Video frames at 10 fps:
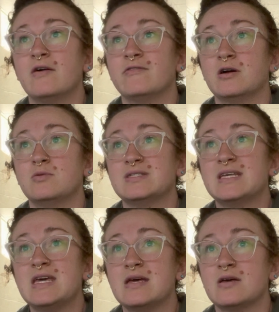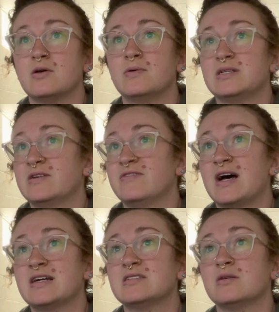for it was he who had
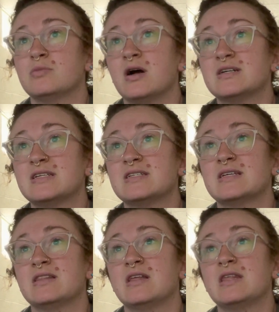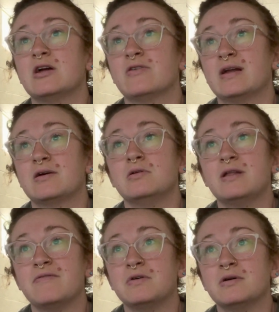devised the process at the theoretical
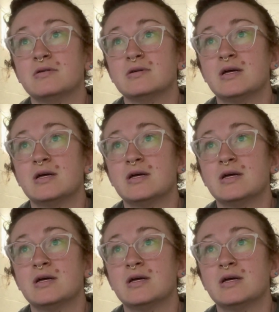level,